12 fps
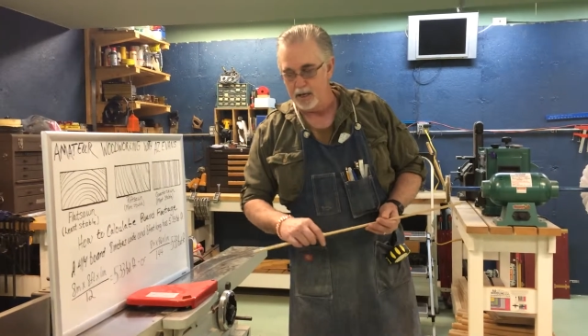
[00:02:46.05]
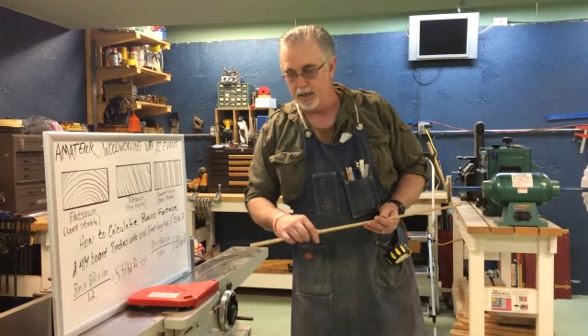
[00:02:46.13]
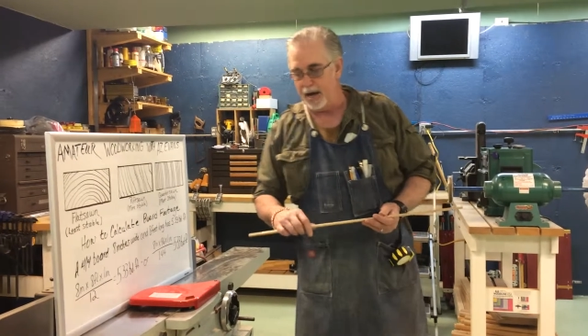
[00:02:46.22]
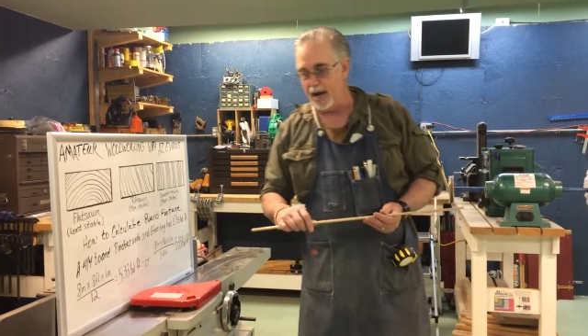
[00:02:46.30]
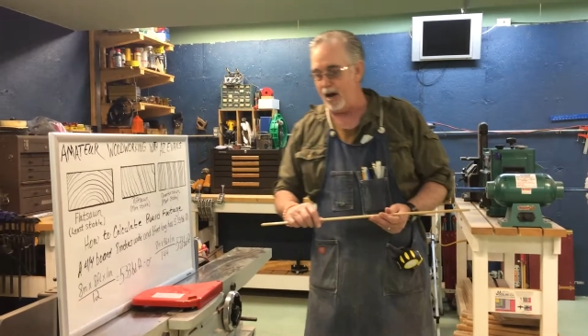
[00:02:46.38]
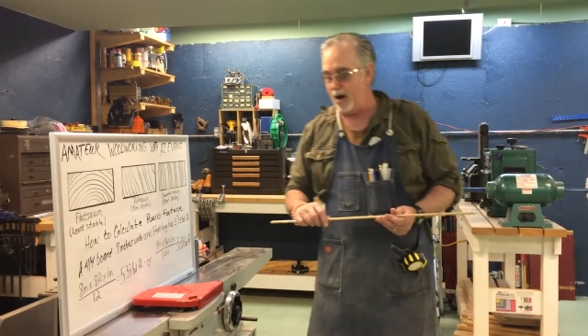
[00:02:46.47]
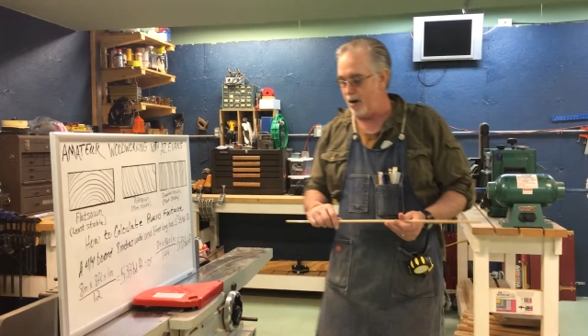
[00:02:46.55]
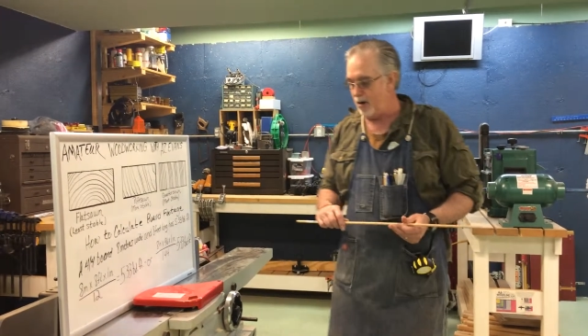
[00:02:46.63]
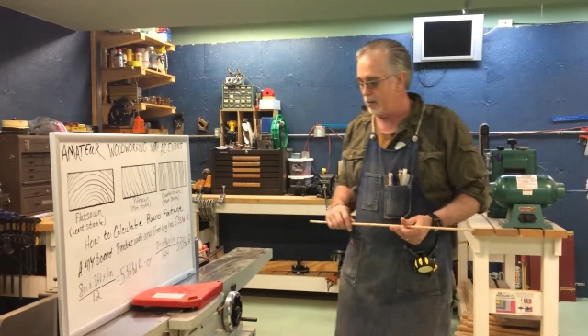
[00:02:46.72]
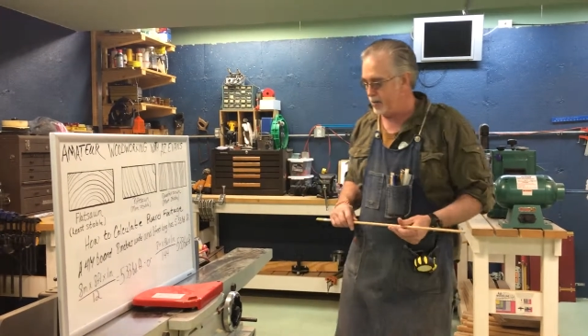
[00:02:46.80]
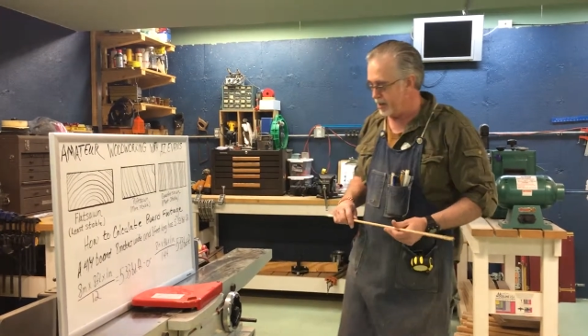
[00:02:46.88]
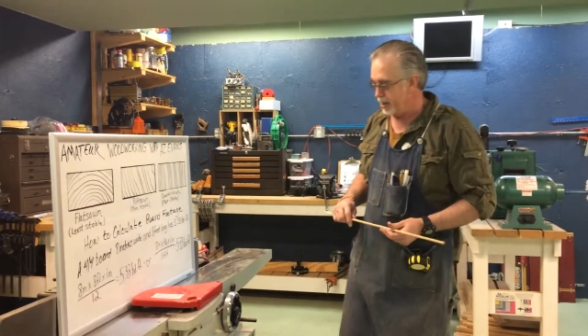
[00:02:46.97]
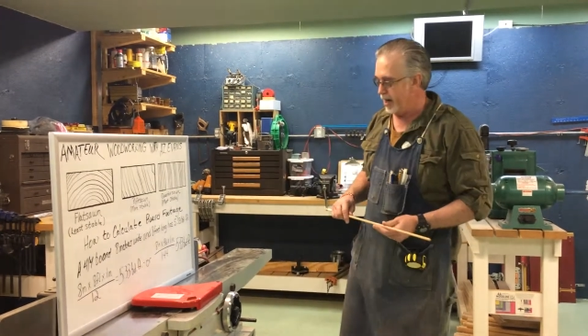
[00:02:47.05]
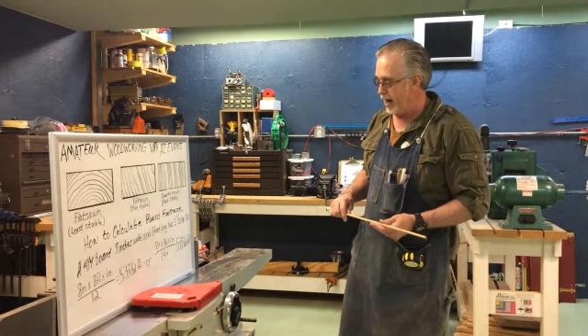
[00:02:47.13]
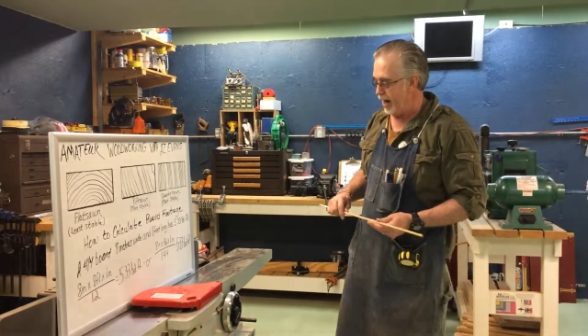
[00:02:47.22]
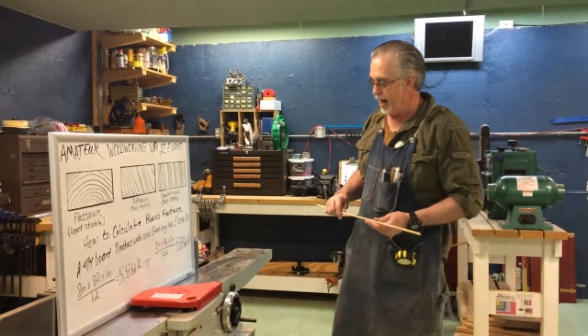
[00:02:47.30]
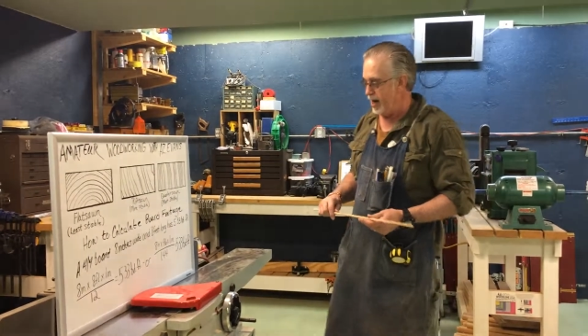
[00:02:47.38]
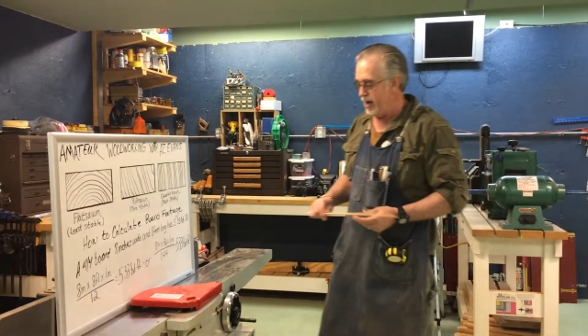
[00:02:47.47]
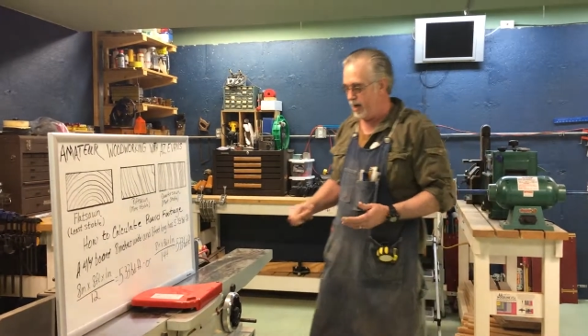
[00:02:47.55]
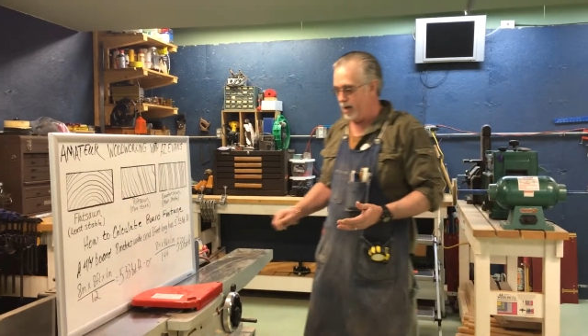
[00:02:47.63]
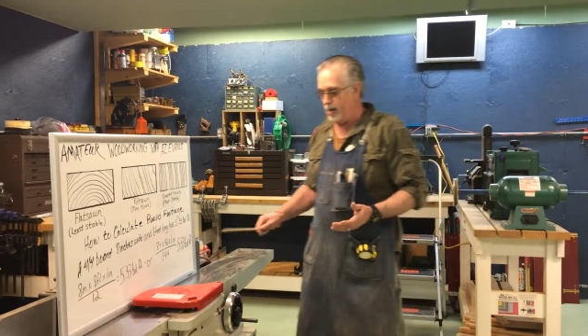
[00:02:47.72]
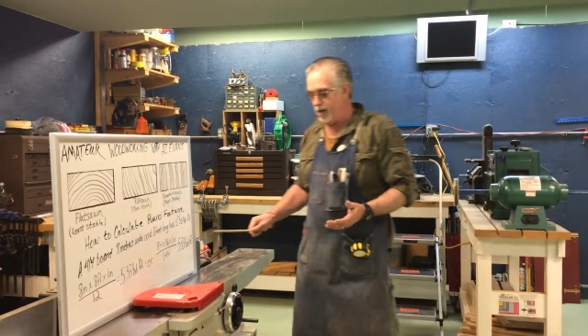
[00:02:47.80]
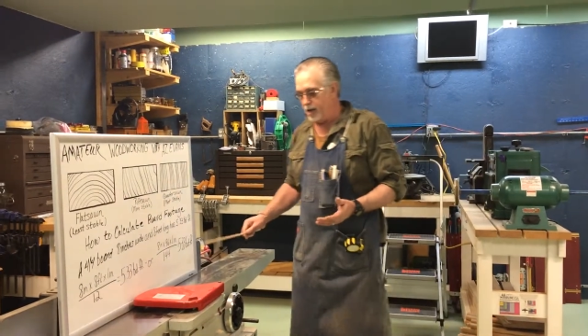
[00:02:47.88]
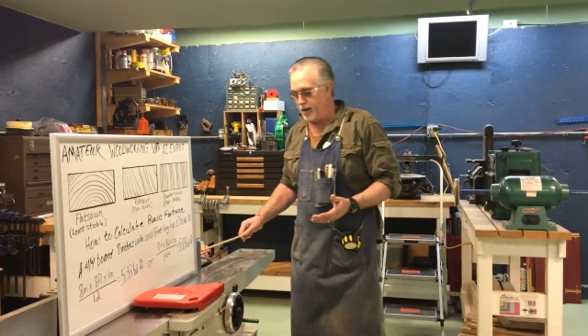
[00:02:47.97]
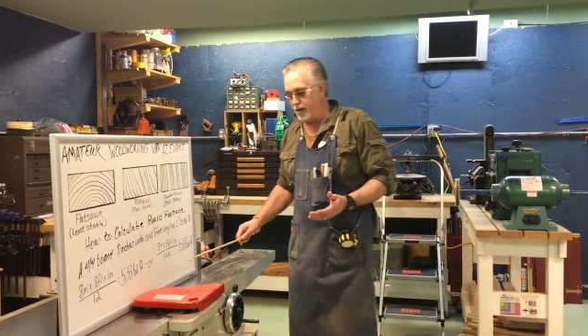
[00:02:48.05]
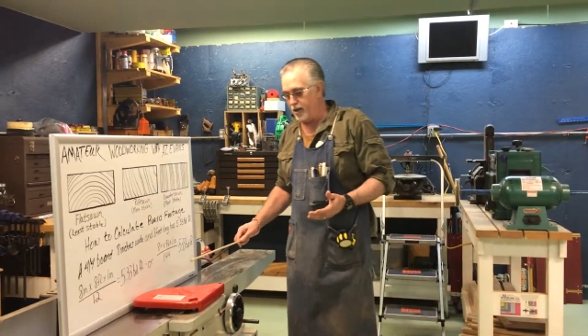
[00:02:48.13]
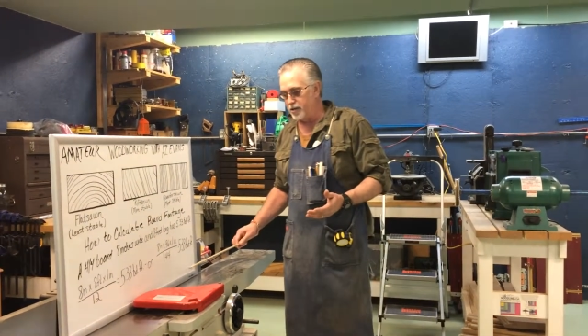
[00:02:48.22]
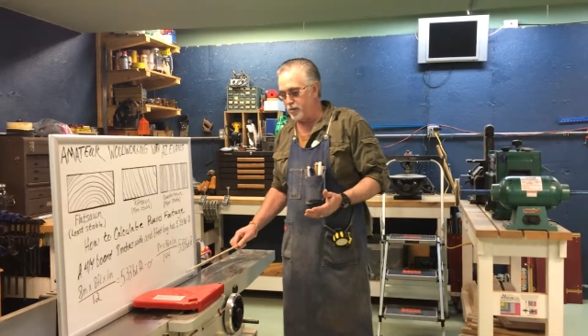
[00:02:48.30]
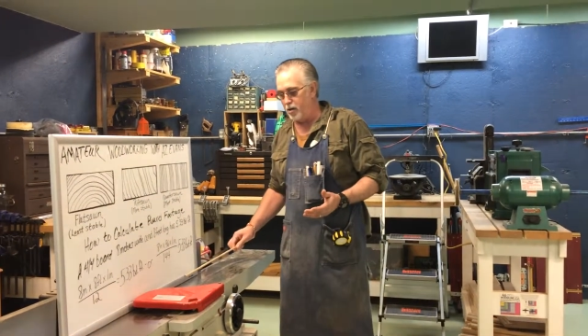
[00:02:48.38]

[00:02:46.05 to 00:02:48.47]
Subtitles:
Now, today, and this